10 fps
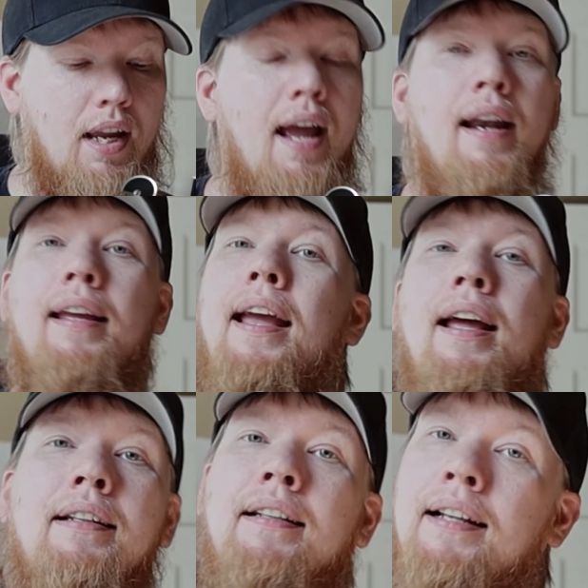And
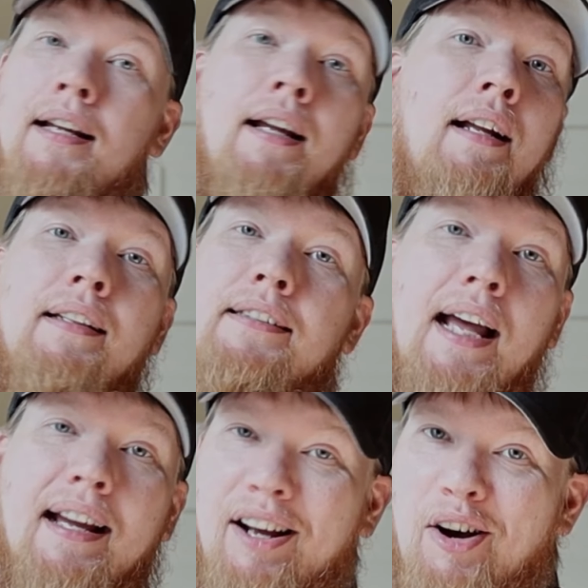again,
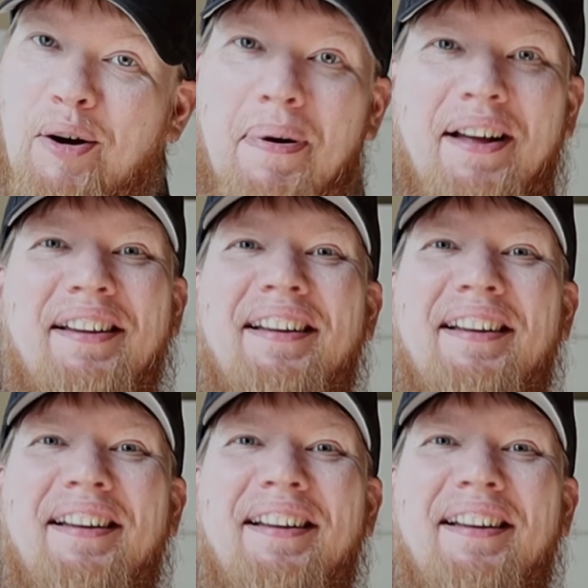it's not gonna help.